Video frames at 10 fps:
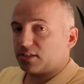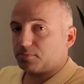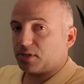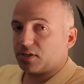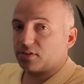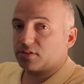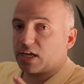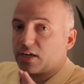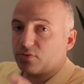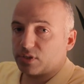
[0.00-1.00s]
speakers
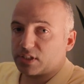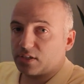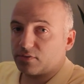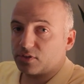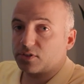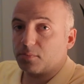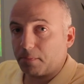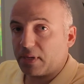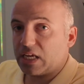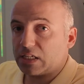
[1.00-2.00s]
and receivers
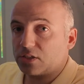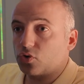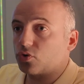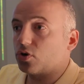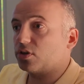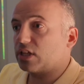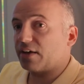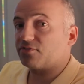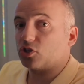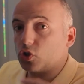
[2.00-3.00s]
means you're going to
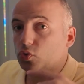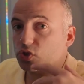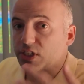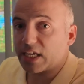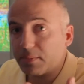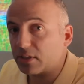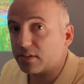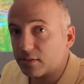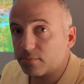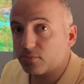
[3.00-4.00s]
have to use the
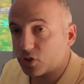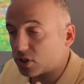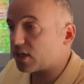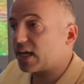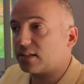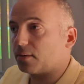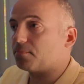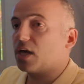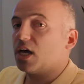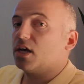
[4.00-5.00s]
cables to connect them.
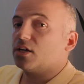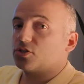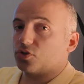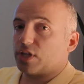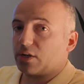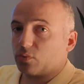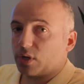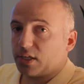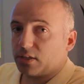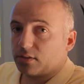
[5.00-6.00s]
So that
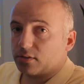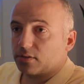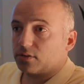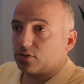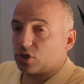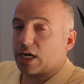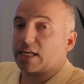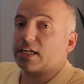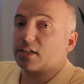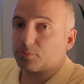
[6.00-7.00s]
way you got
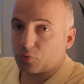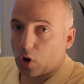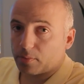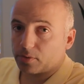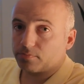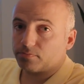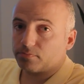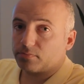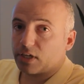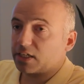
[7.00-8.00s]
another problem,
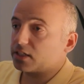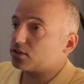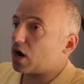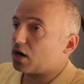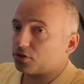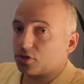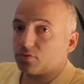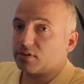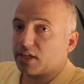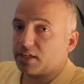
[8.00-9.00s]
another
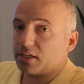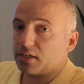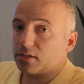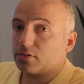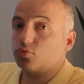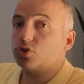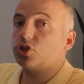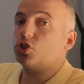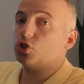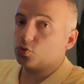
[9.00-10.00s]
arguing lady,
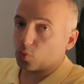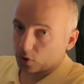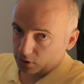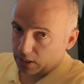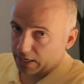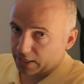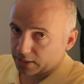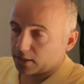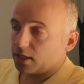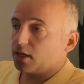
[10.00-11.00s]
which you won't like.